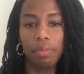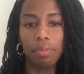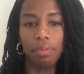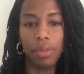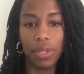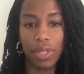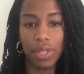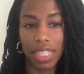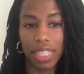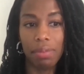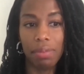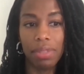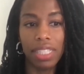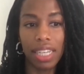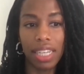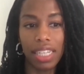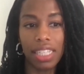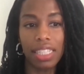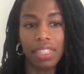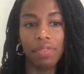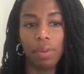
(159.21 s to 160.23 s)
Museum
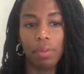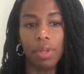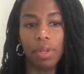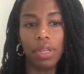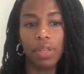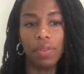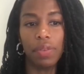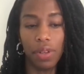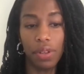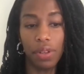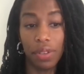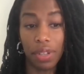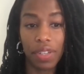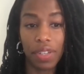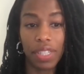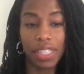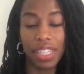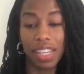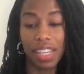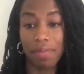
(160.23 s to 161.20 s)
Studies from the University of